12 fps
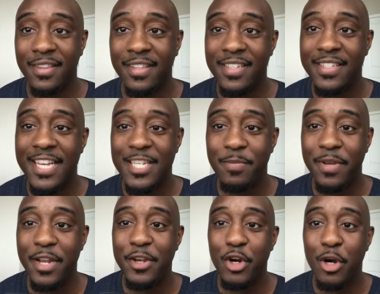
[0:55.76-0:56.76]
This has
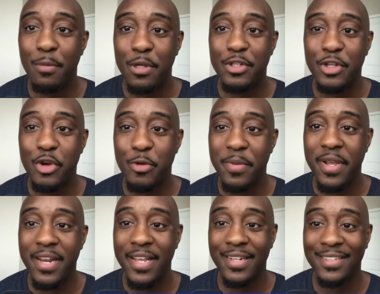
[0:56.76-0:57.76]
been your Musical
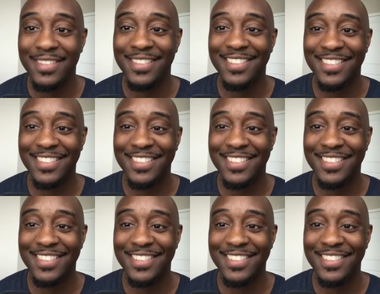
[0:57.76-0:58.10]
Minute.